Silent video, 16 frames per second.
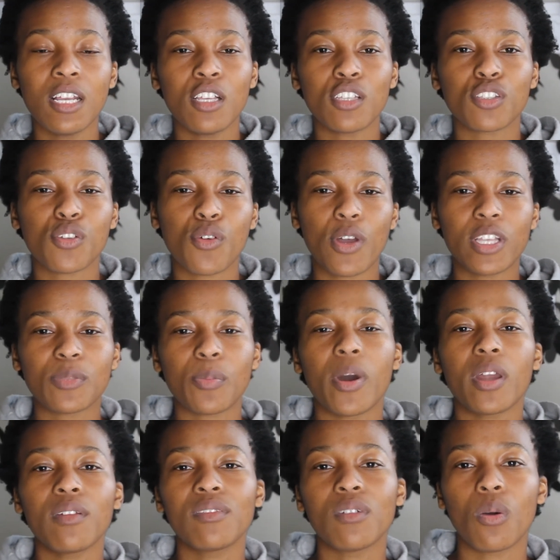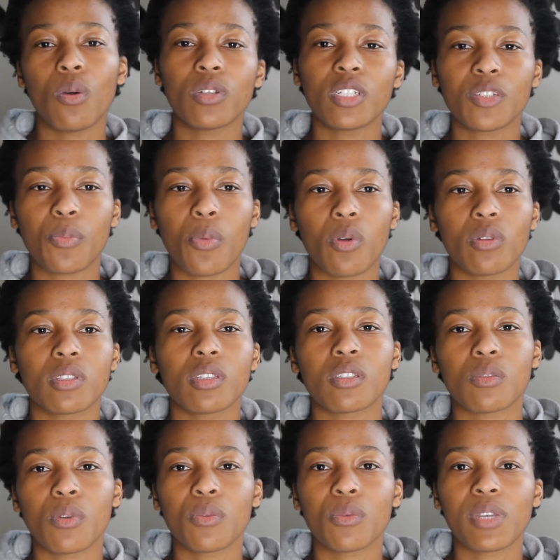So as part of the audit
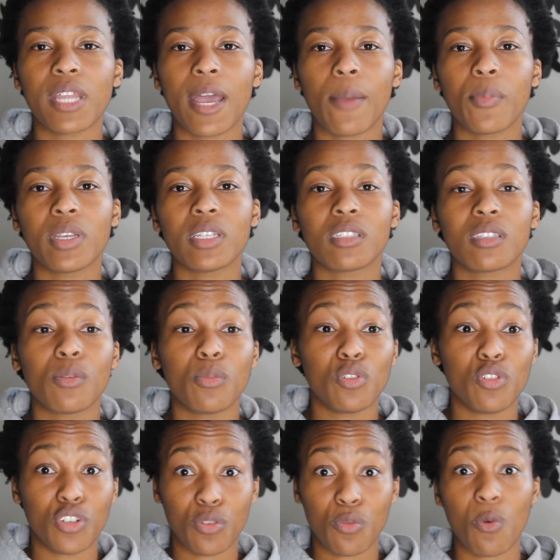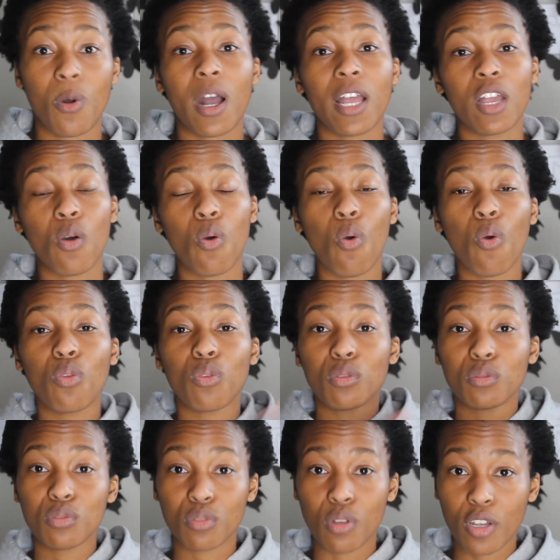process, what would happen is they would require all
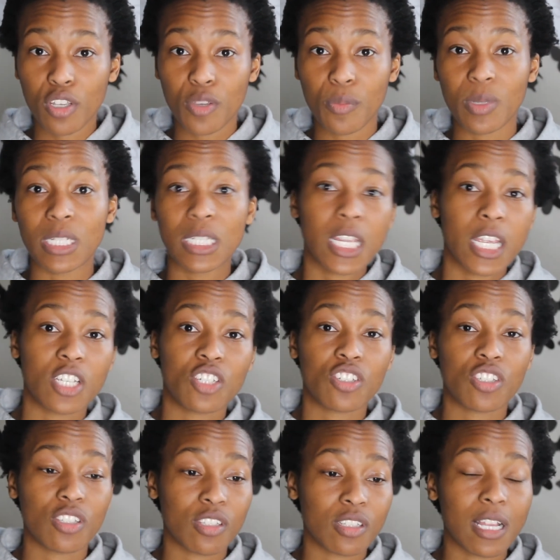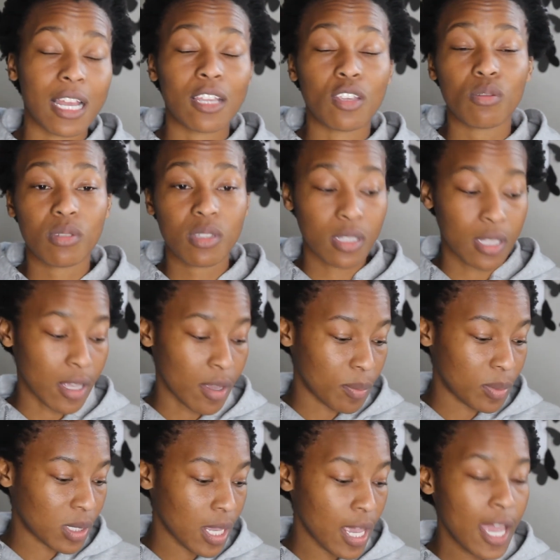those documentations, like your
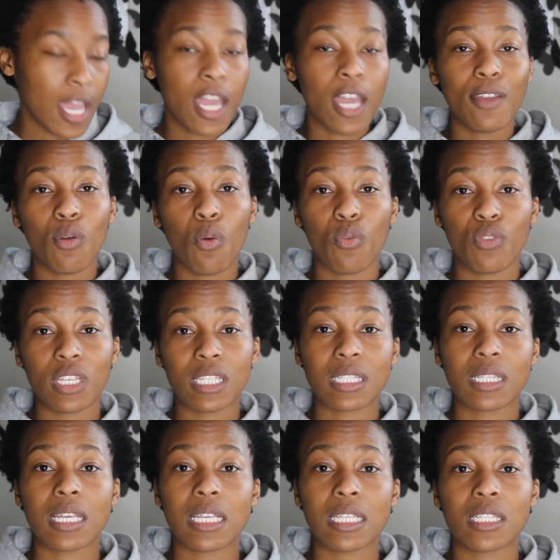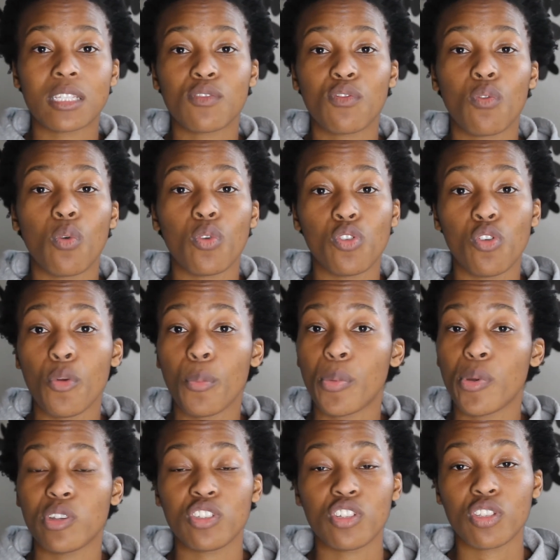slips and all these things for your
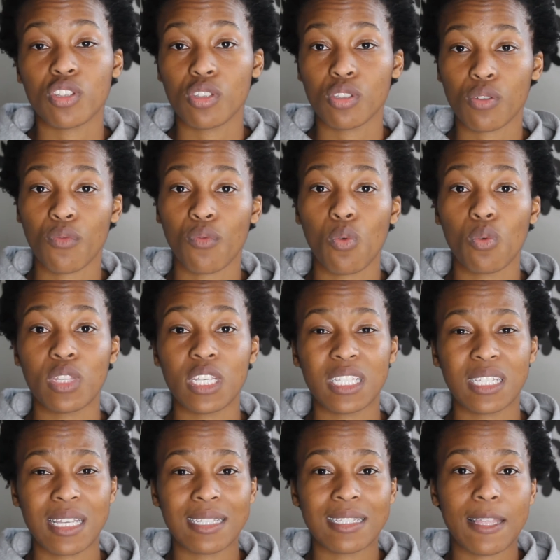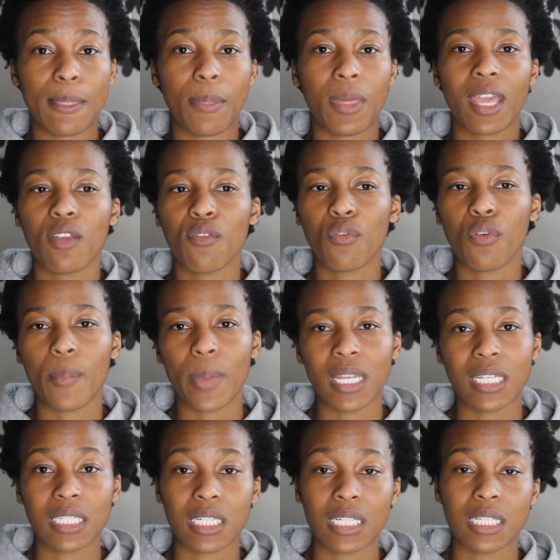purchases of all these things and paying for
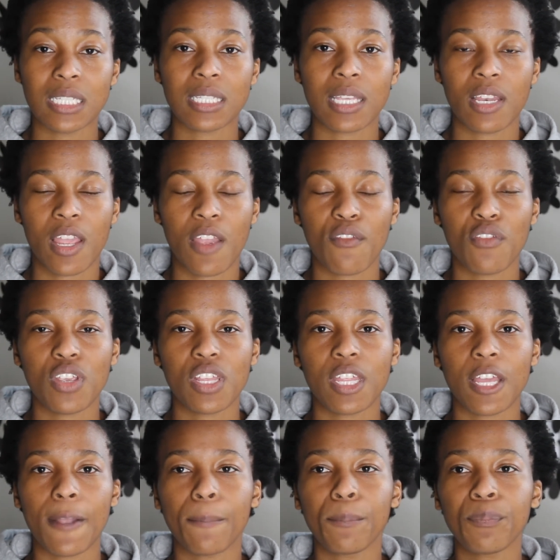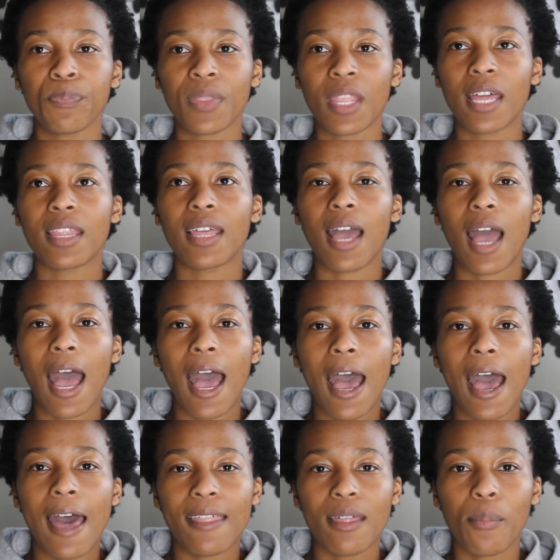maintenance and everything. The
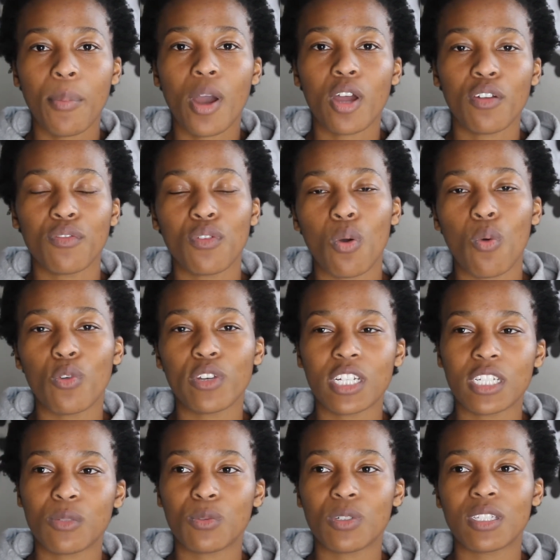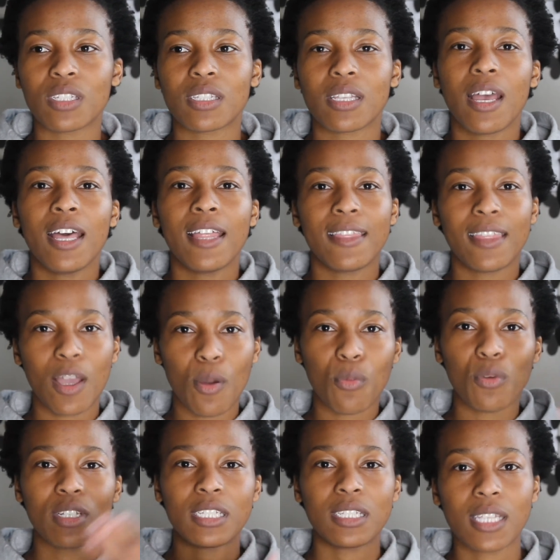other part of the audit was they
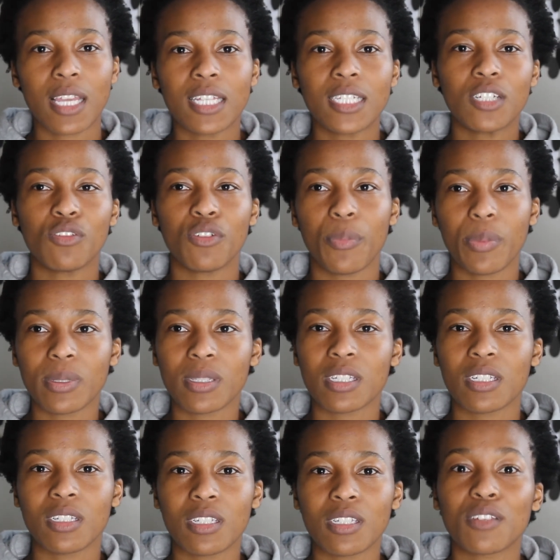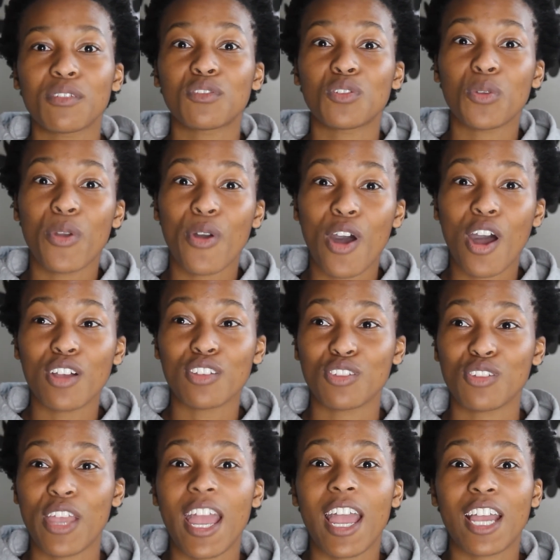would send a representative to your
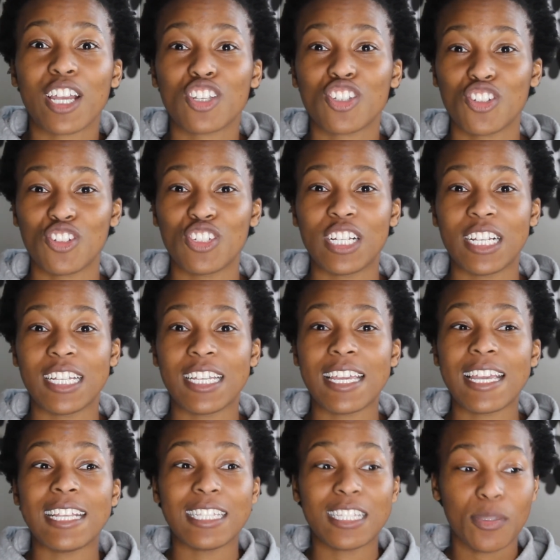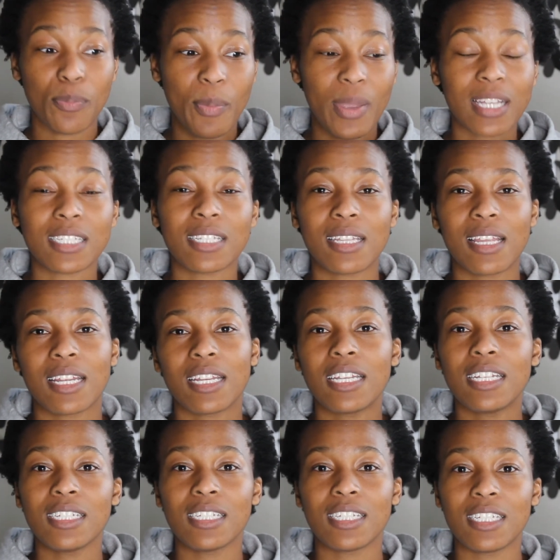house to actually inspect that
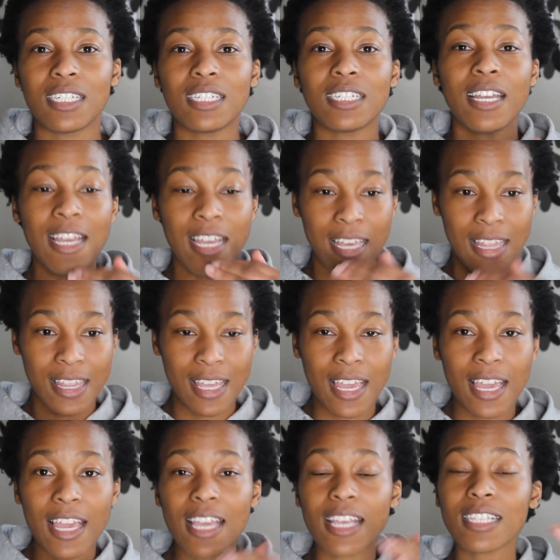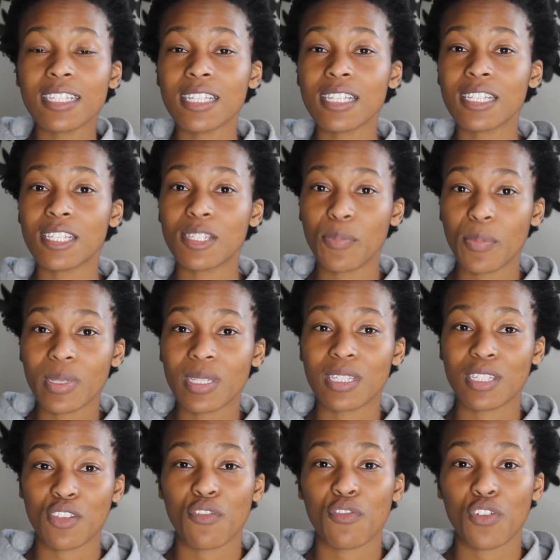indeed there is a
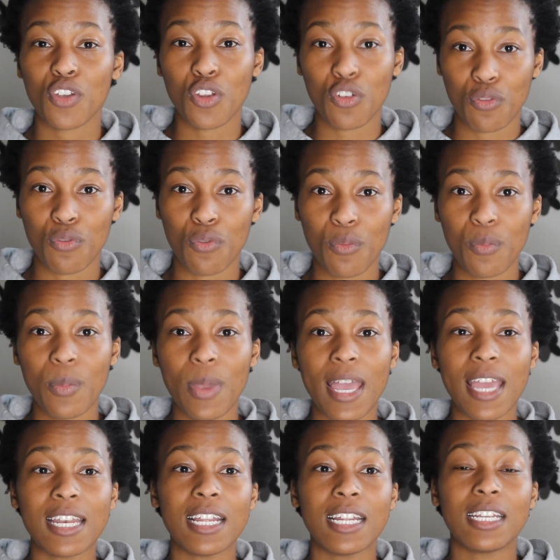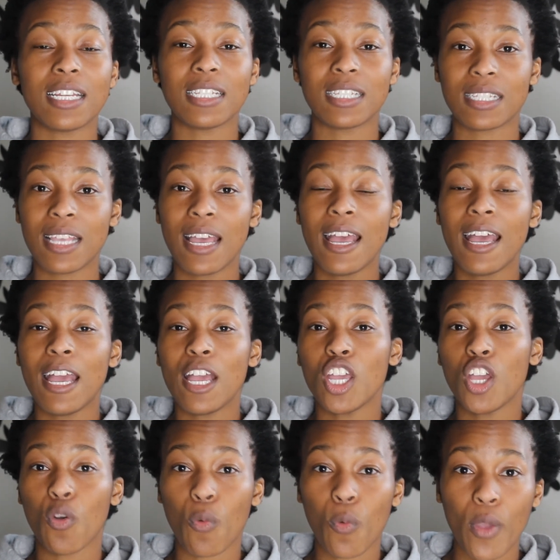specific room and it is
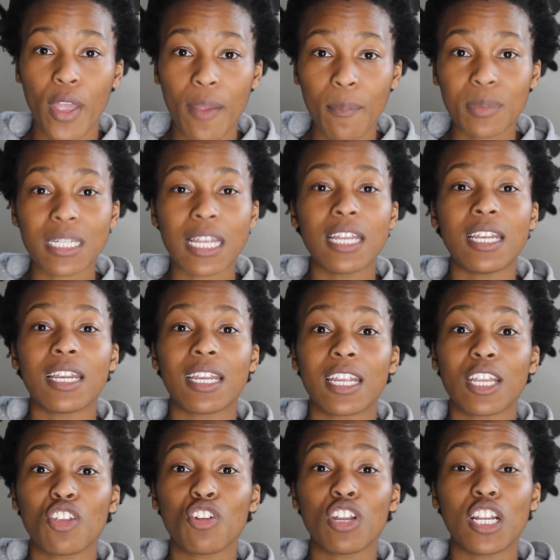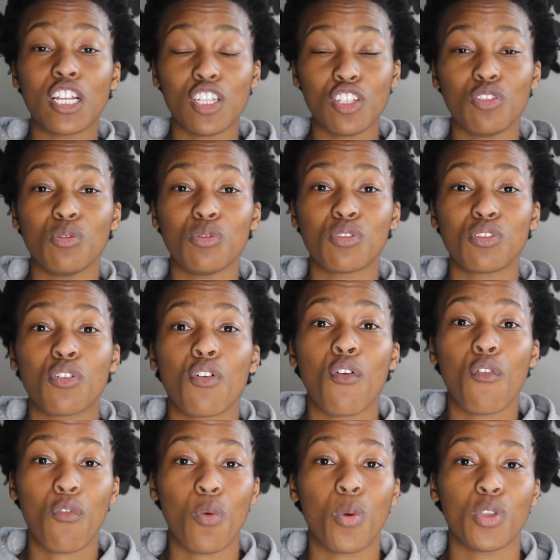equipped and regularly used
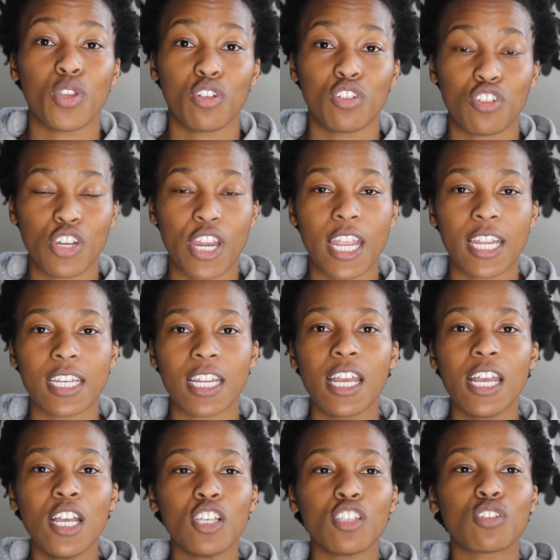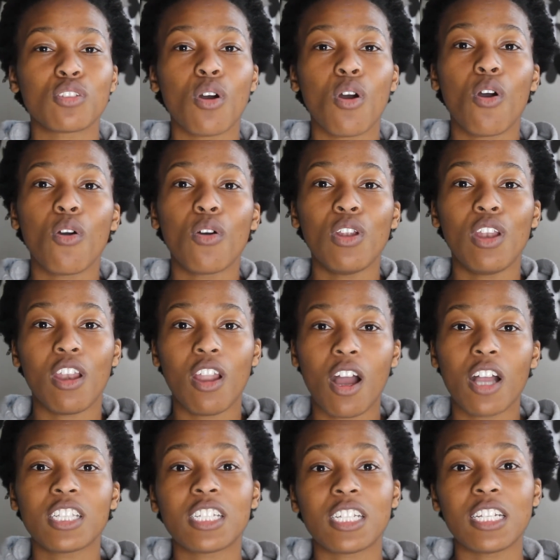for your trade. So
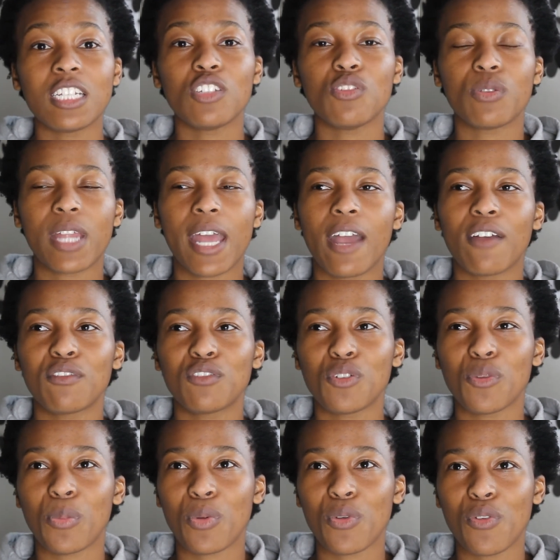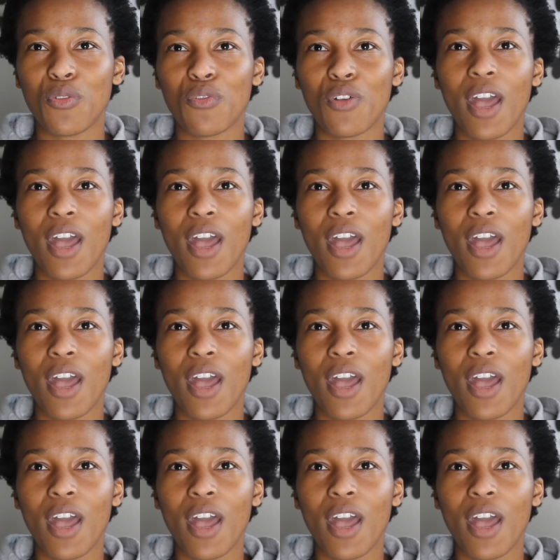largely you have to prove.